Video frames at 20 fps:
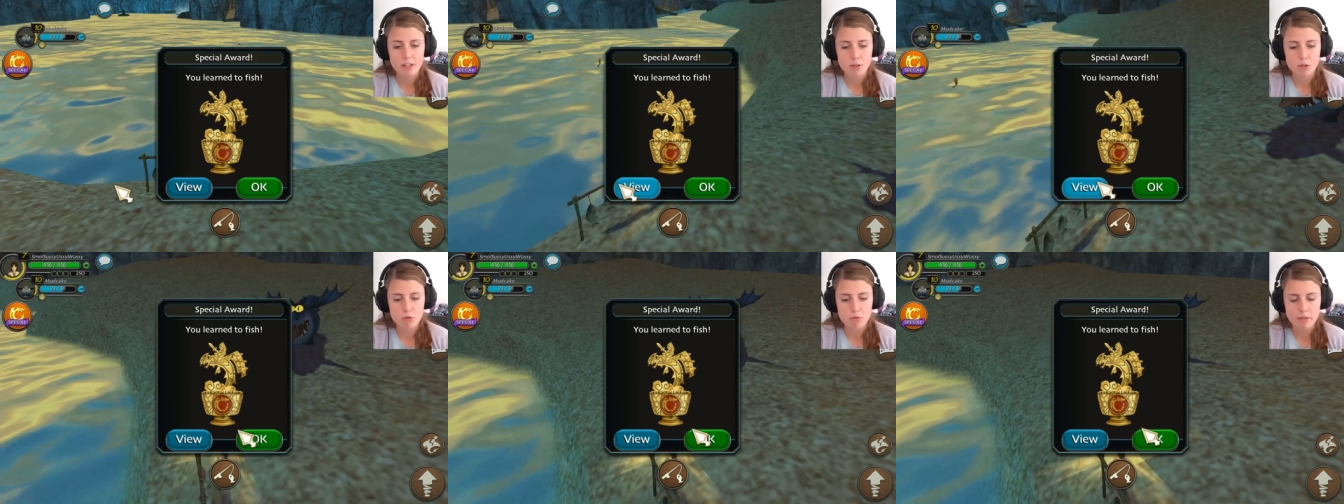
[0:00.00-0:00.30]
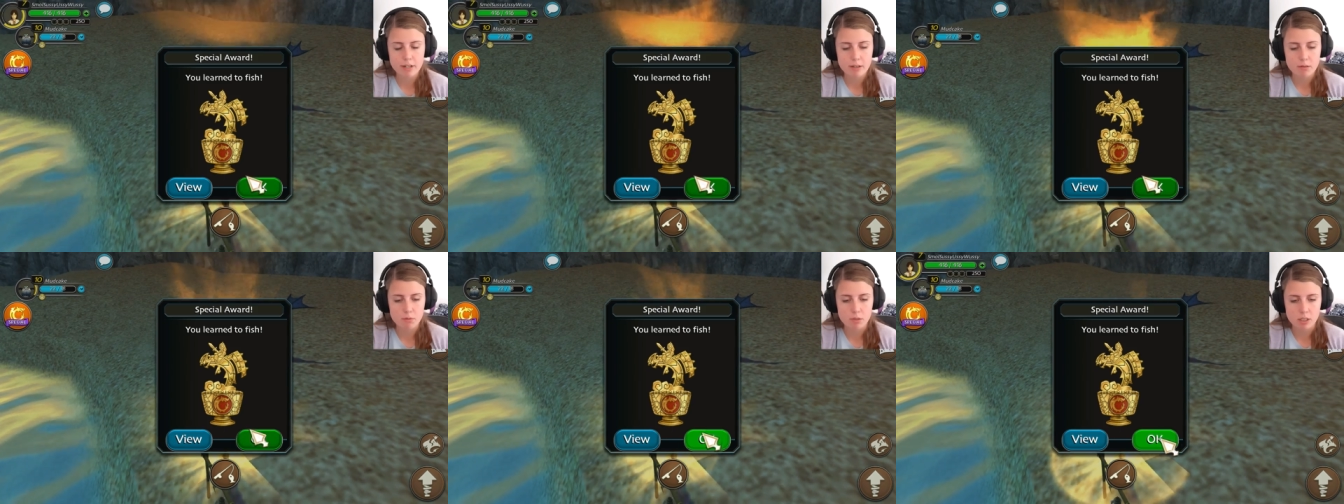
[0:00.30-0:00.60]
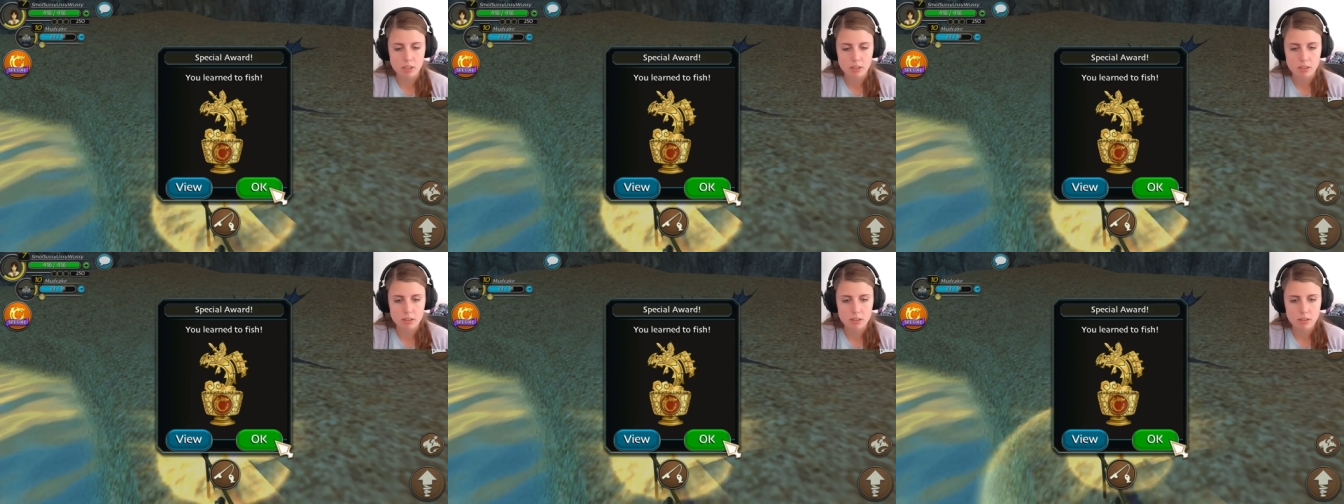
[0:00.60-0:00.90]
to square
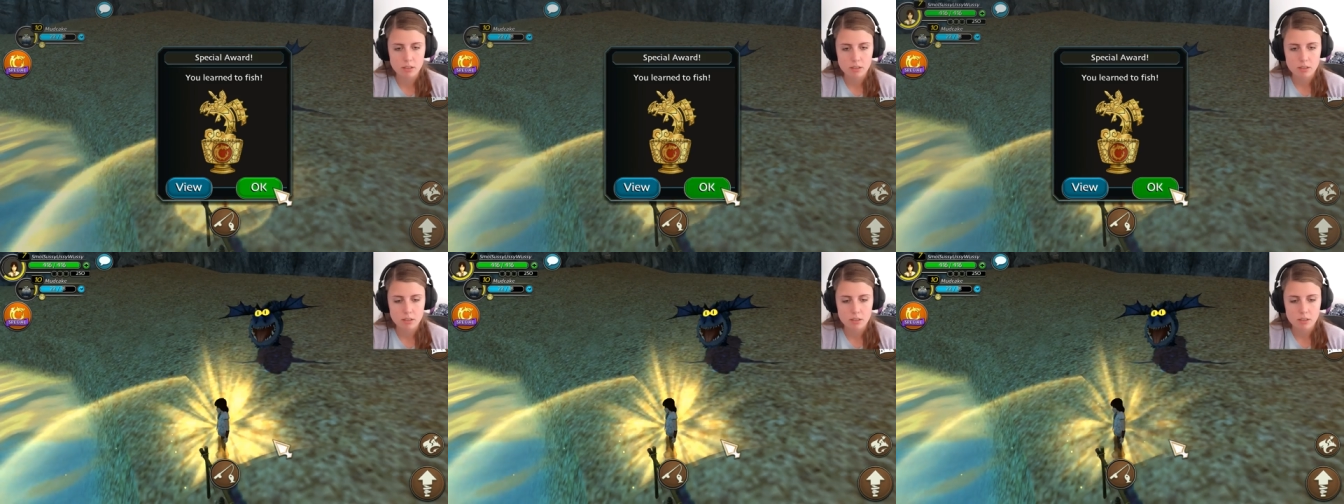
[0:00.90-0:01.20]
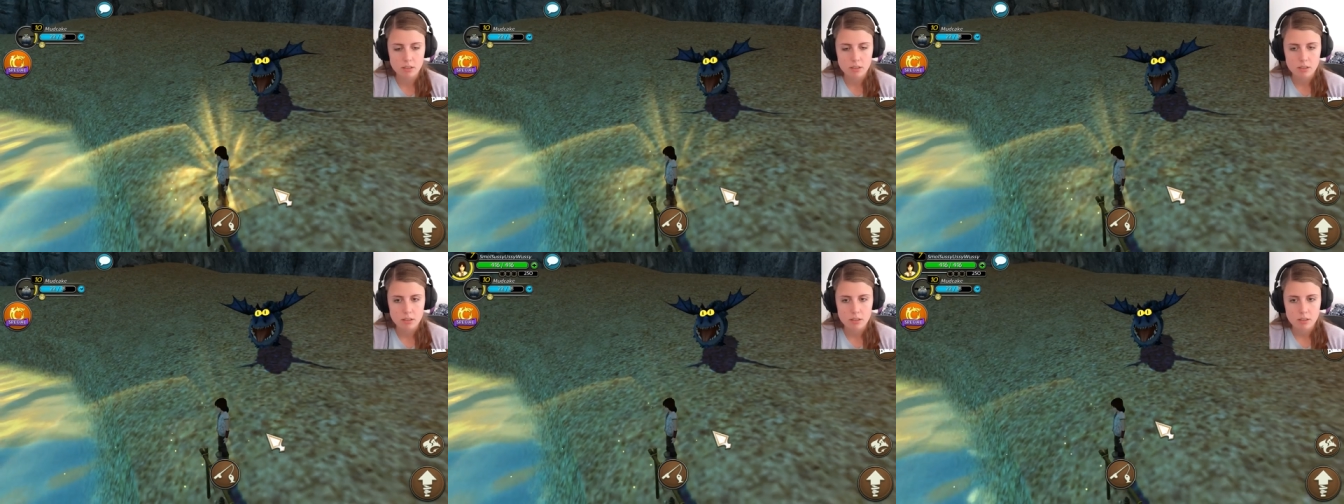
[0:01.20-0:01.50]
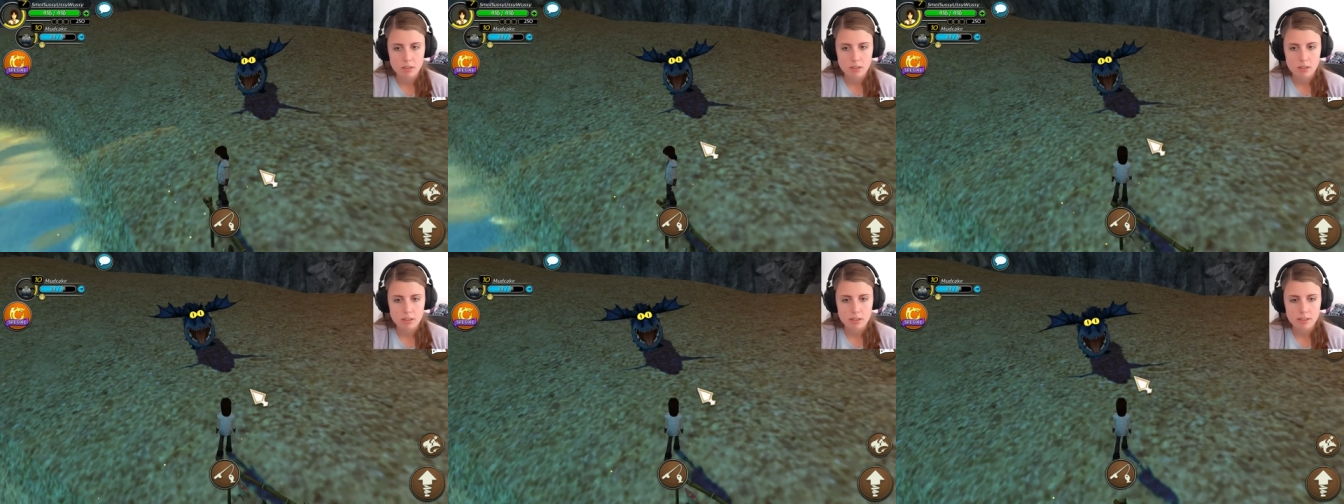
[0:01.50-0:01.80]
one. Oh,
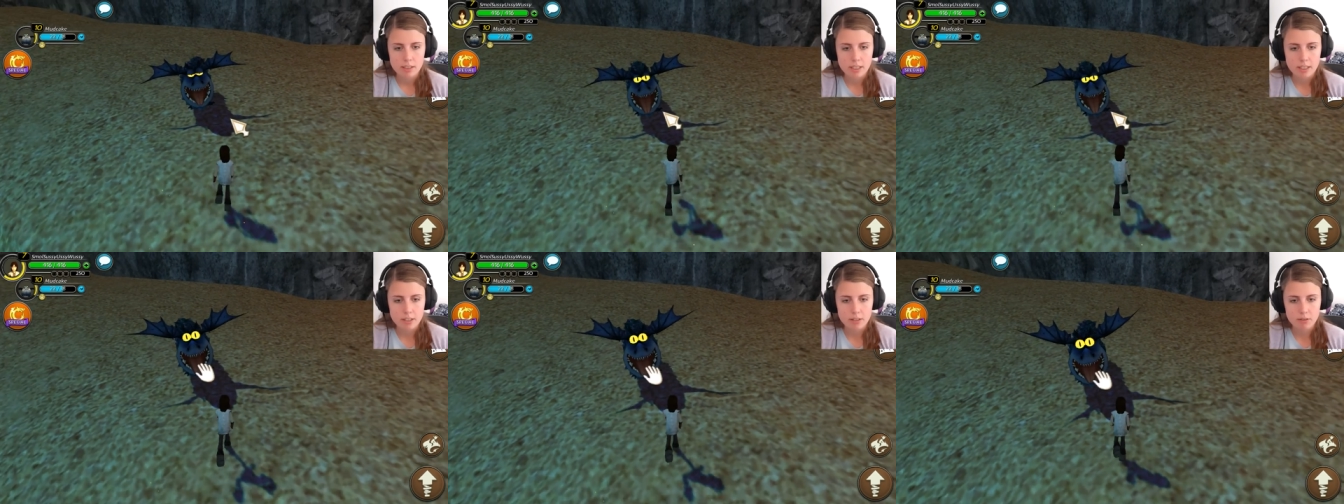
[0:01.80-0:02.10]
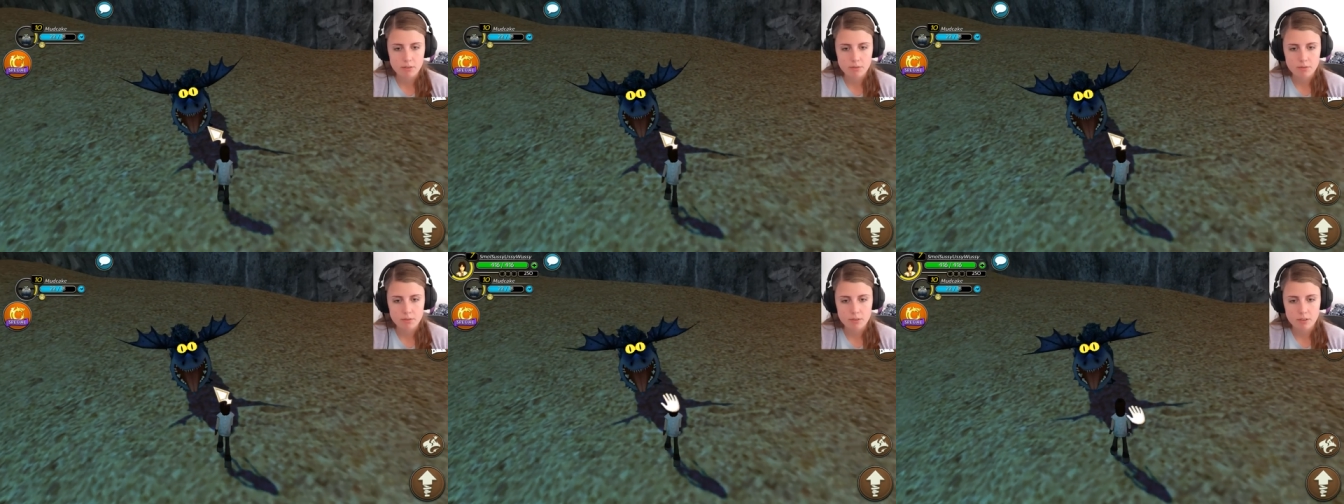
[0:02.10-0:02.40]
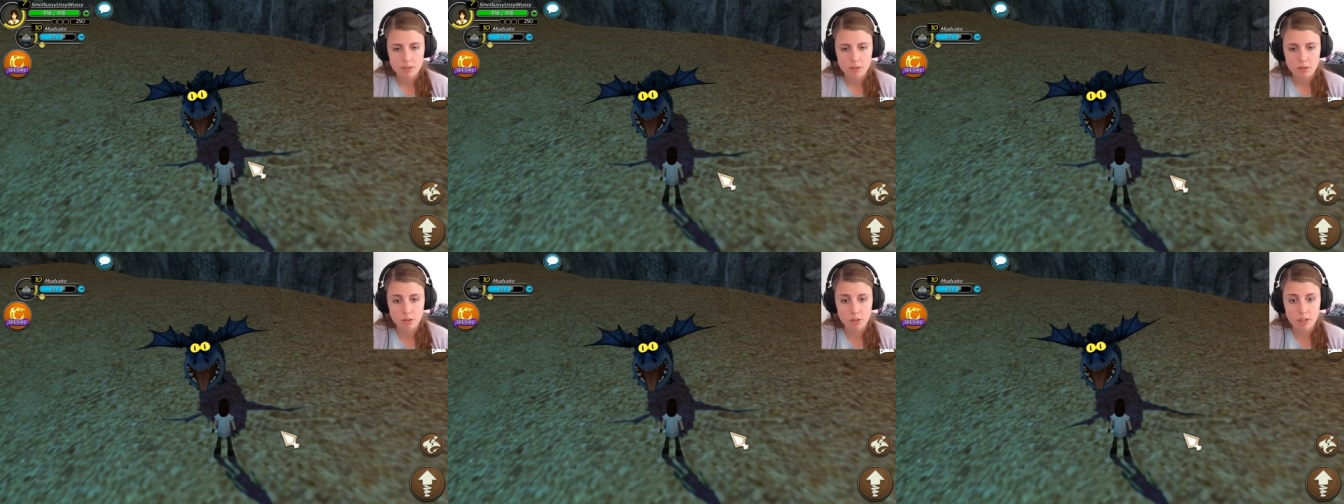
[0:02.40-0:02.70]
thank you.
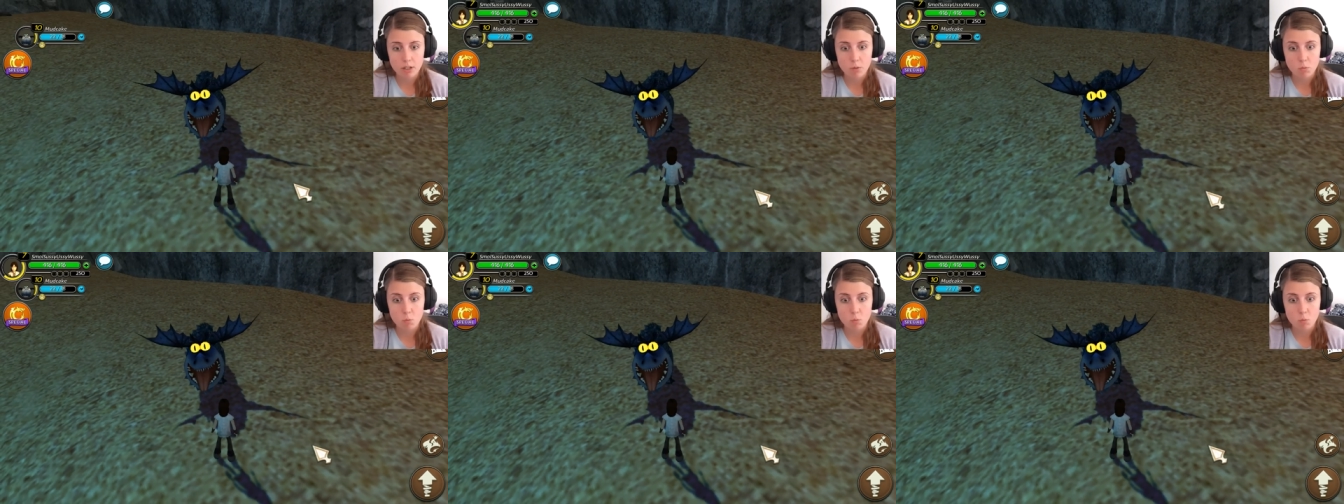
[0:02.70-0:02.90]
Look at-